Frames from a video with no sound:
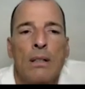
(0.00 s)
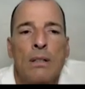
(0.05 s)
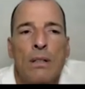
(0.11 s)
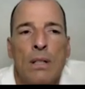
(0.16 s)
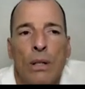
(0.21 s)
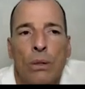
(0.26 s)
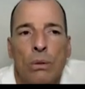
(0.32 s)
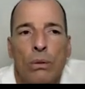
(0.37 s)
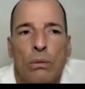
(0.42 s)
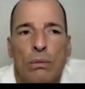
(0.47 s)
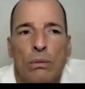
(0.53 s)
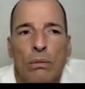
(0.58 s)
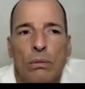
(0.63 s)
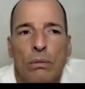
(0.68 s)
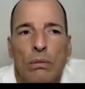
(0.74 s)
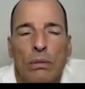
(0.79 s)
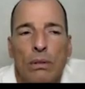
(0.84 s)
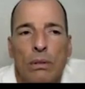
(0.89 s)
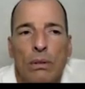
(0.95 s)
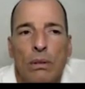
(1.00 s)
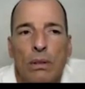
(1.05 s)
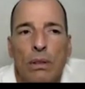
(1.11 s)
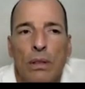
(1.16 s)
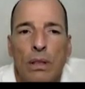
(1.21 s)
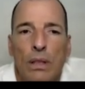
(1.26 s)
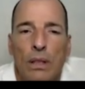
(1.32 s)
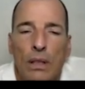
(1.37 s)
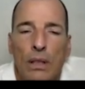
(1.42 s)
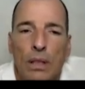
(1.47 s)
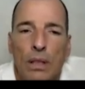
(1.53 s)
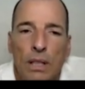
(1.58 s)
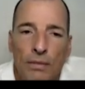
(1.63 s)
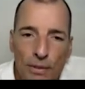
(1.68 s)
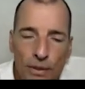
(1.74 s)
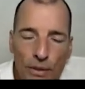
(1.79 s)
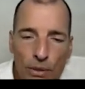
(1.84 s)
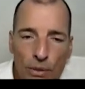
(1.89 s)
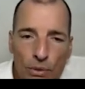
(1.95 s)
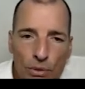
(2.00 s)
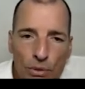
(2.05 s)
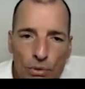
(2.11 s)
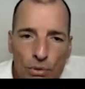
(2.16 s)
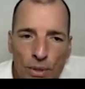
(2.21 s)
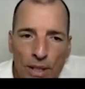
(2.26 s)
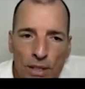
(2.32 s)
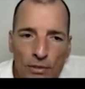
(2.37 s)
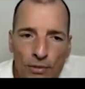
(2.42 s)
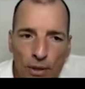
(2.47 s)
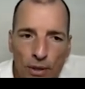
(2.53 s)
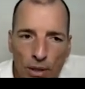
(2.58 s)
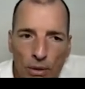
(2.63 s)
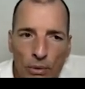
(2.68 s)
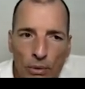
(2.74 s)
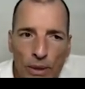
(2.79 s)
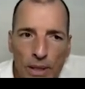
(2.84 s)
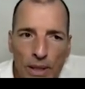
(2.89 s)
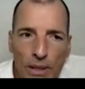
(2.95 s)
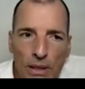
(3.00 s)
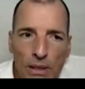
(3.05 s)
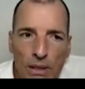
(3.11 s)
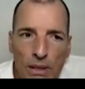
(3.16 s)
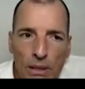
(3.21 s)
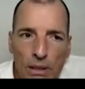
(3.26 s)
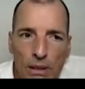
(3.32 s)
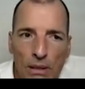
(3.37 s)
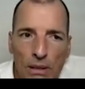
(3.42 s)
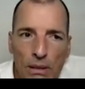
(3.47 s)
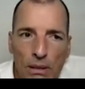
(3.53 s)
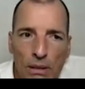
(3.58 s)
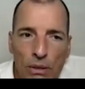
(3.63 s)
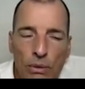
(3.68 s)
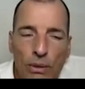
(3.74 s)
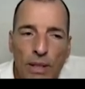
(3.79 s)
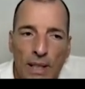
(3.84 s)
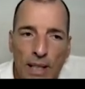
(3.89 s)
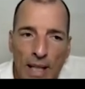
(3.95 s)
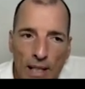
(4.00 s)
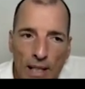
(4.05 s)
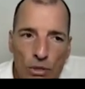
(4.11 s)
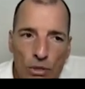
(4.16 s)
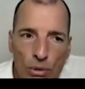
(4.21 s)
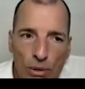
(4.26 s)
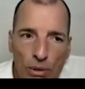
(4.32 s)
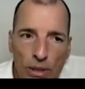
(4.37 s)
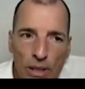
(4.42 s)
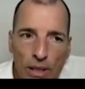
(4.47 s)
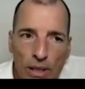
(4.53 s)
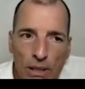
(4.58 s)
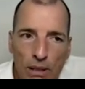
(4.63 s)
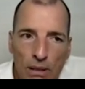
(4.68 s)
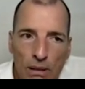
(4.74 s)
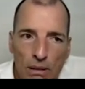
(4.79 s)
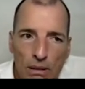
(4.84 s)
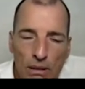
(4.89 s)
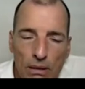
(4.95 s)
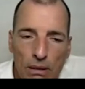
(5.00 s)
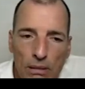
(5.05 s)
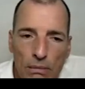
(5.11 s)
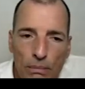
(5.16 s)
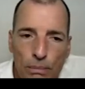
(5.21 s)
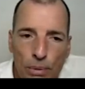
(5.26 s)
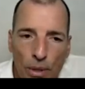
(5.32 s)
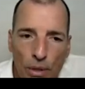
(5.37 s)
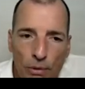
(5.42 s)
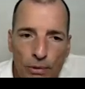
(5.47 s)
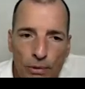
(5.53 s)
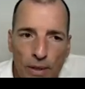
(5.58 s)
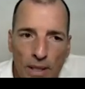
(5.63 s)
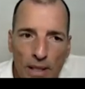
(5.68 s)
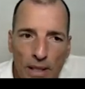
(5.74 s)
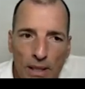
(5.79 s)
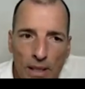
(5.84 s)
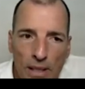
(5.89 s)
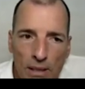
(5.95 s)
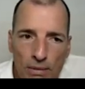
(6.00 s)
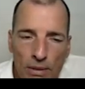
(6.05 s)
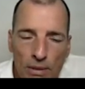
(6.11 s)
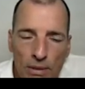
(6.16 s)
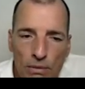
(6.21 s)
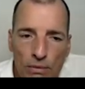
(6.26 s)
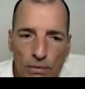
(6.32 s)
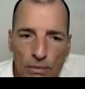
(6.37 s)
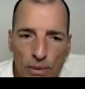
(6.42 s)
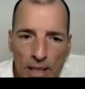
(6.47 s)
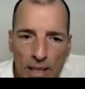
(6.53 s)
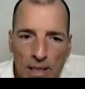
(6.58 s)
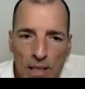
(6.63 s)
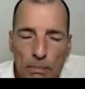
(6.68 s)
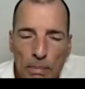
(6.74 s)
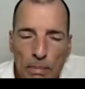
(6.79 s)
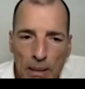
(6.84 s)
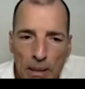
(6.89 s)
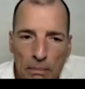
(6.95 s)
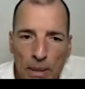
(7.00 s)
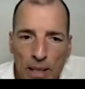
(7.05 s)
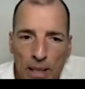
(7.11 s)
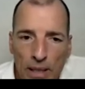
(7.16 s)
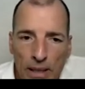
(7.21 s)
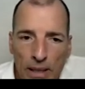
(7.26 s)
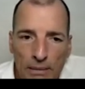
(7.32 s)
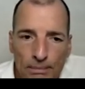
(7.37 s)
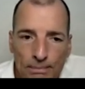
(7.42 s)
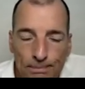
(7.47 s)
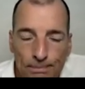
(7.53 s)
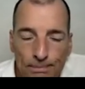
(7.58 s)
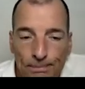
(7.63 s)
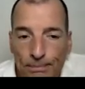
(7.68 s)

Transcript: So if you use trend following, you can actually profit even in the bear market.